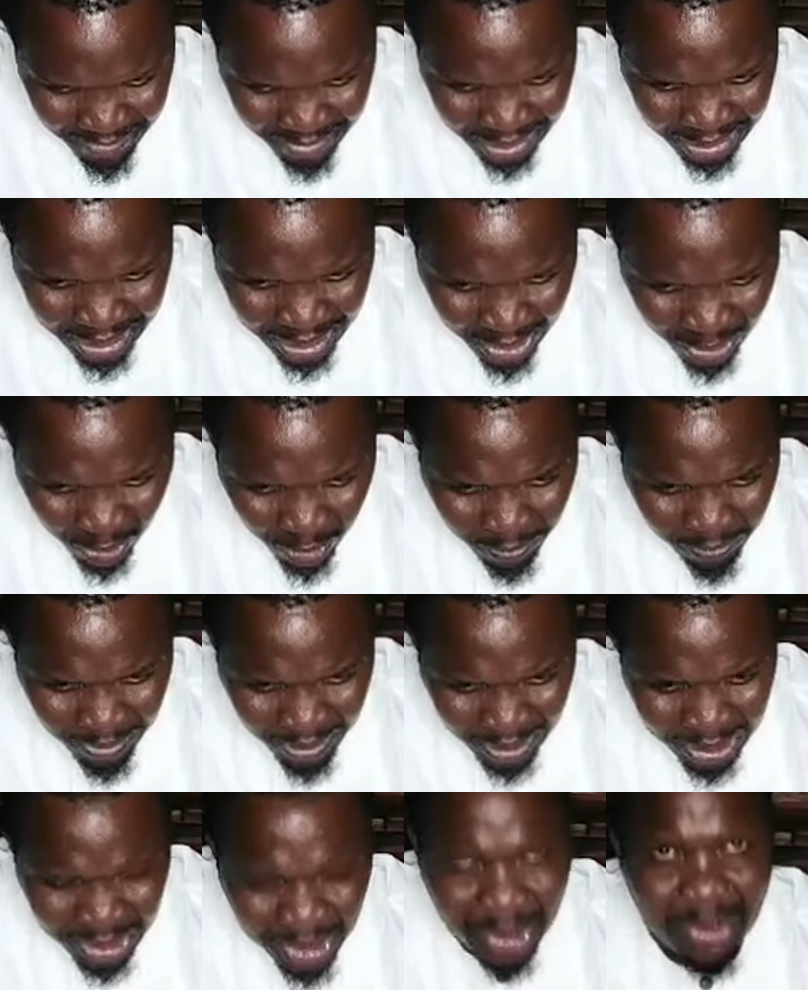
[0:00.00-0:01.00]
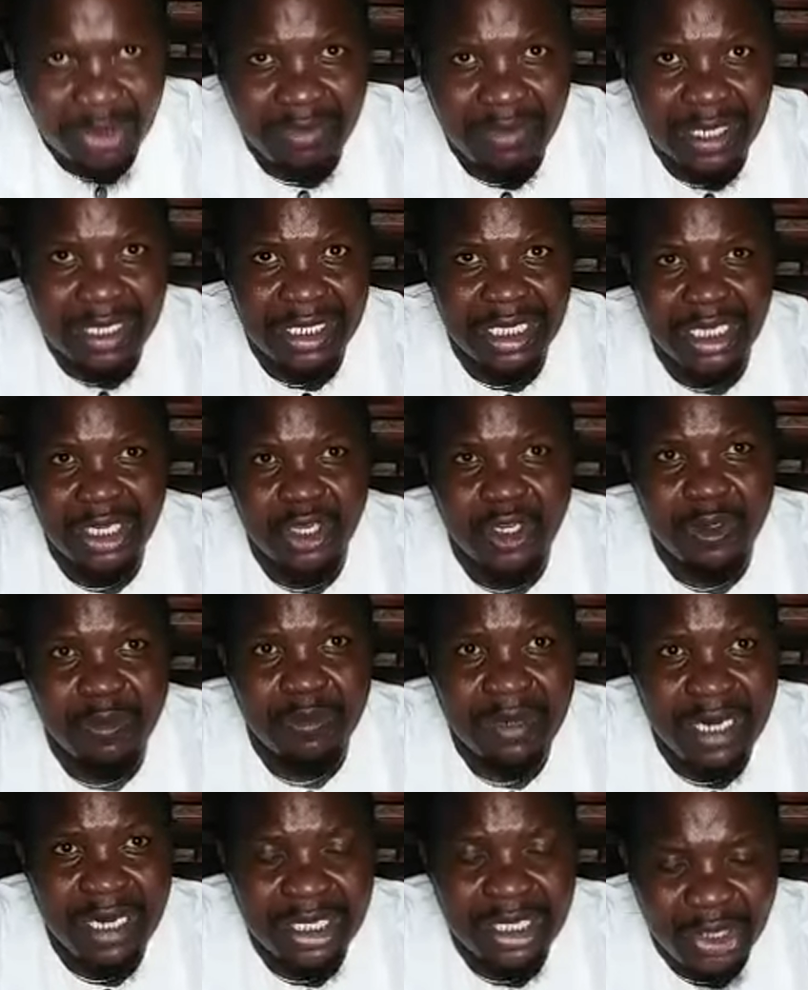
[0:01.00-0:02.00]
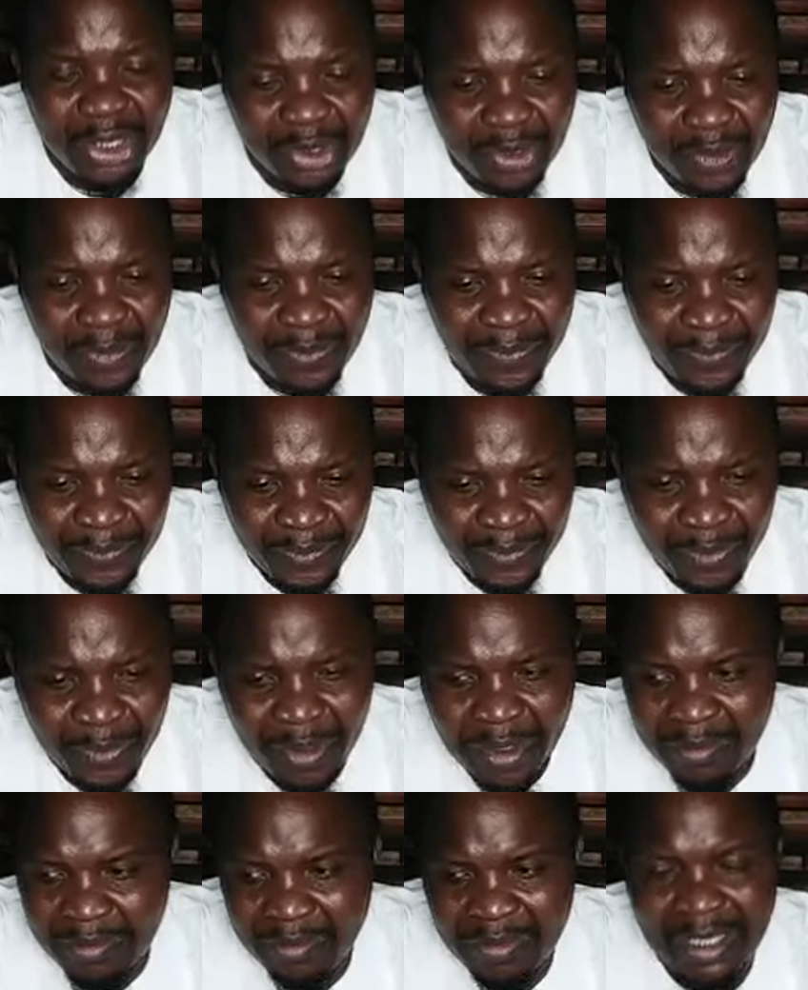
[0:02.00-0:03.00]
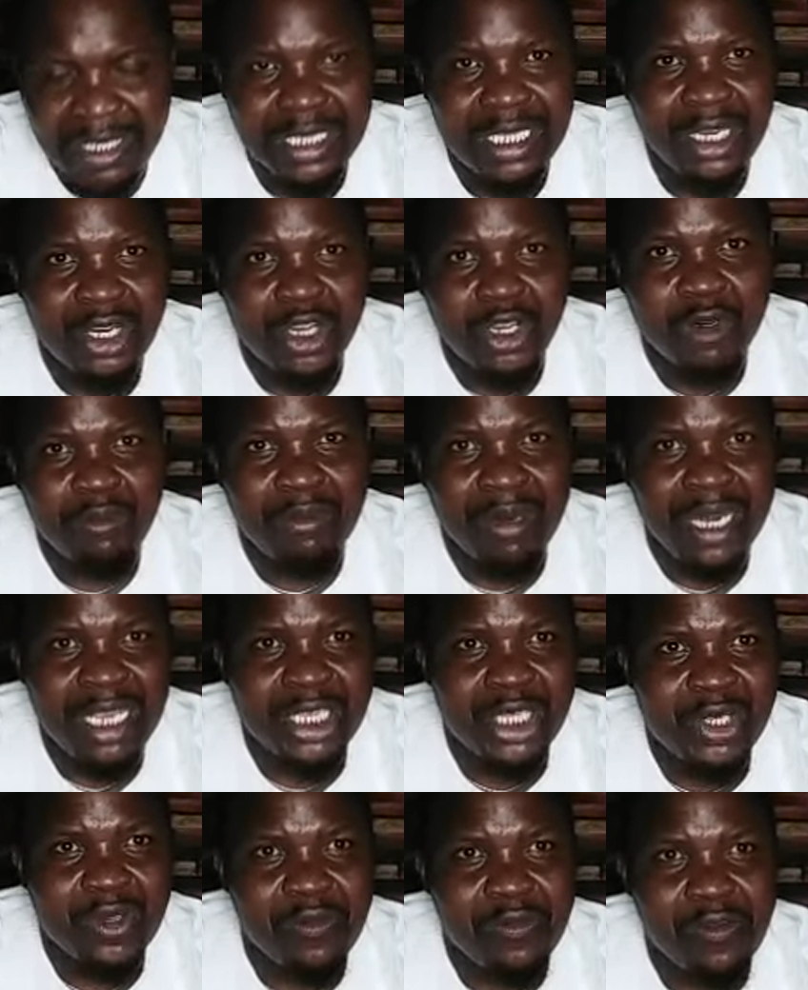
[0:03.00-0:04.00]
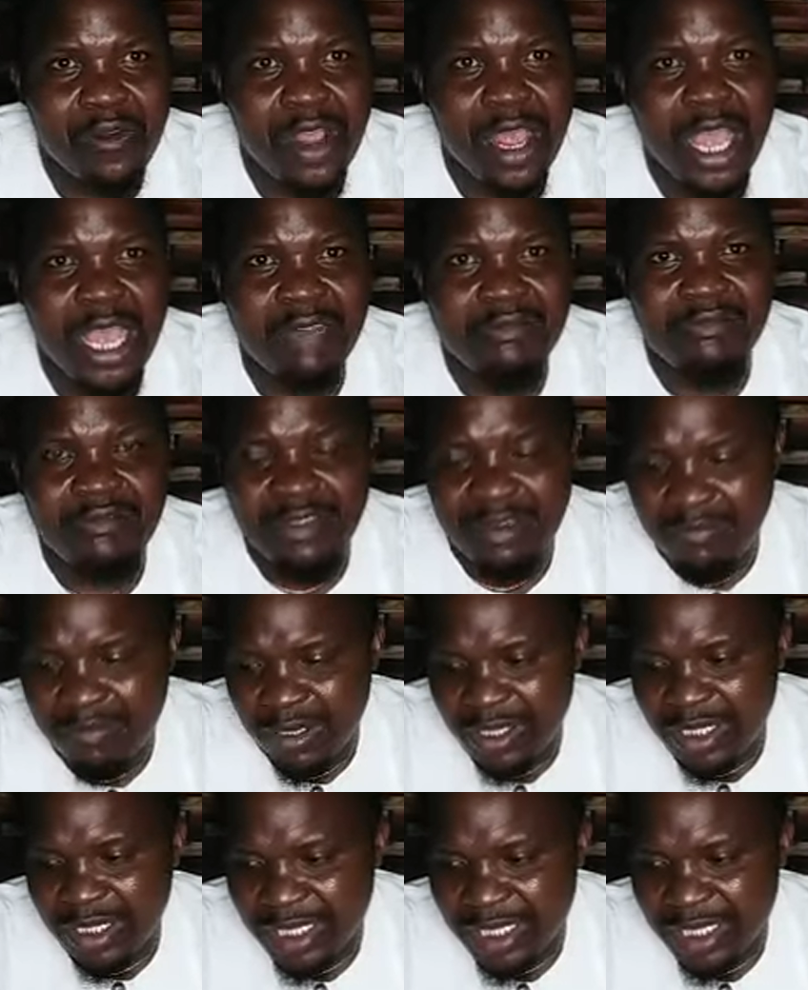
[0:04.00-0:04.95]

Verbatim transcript: May the Lord bless you. May the Lord bless you. May the Lord bless you for everybody